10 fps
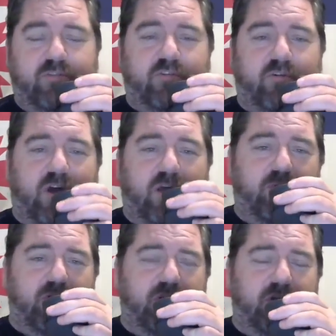so I'm
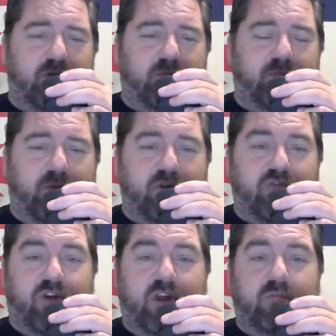gonna I'm gonna
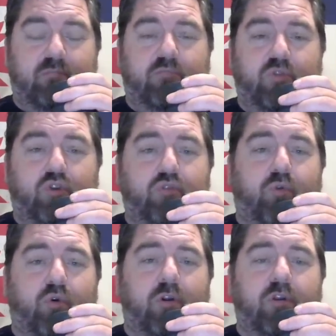try to do
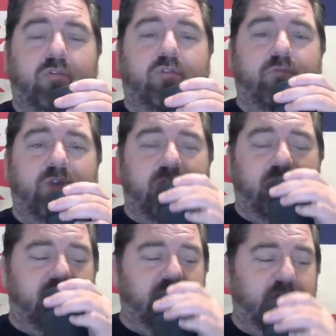more YouTube
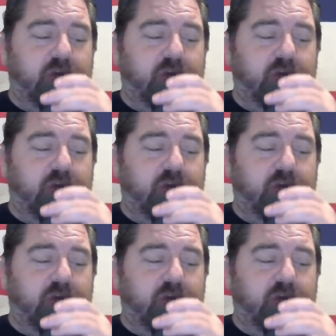videos.